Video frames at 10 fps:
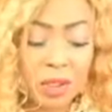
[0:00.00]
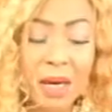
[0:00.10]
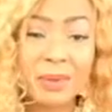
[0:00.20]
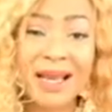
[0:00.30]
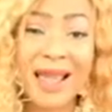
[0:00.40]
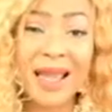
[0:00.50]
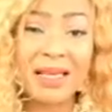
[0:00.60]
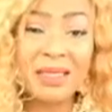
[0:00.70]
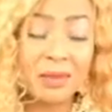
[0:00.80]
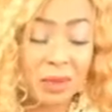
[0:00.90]
chapter
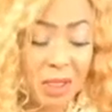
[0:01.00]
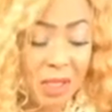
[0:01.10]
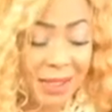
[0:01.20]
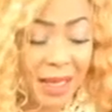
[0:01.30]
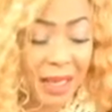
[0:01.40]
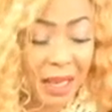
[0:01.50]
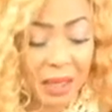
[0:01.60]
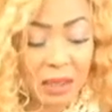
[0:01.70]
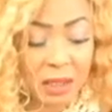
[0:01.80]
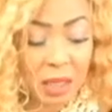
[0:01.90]
8, which is day
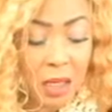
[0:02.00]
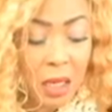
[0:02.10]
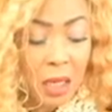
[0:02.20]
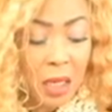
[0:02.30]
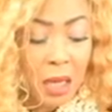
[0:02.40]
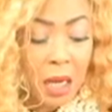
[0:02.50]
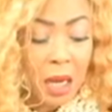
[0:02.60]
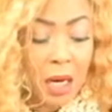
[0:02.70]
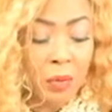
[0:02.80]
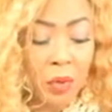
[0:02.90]
8,
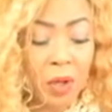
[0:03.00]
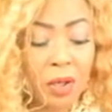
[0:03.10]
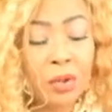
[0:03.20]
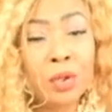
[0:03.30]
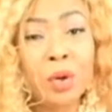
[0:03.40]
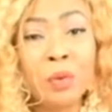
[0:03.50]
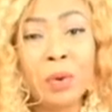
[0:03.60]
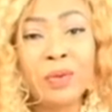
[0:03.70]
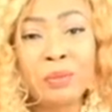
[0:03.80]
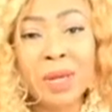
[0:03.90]
and we want to know
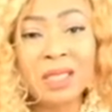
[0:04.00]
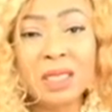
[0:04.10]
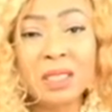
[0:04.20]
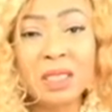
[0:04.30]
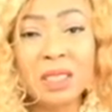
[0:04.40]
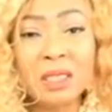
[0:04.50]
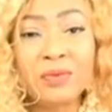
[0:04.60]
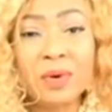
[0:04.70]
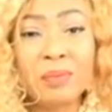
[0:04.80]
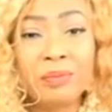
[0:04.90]
what the message is
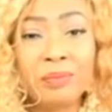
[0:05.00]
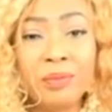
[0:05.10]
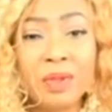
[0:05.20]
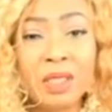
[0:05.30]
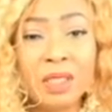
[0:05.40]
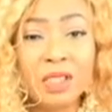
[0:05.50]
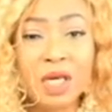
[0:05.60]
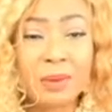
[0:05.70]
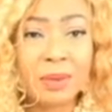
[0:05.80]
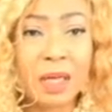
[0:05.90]
from this
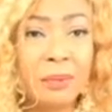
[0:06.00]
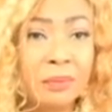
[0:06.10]
chapter.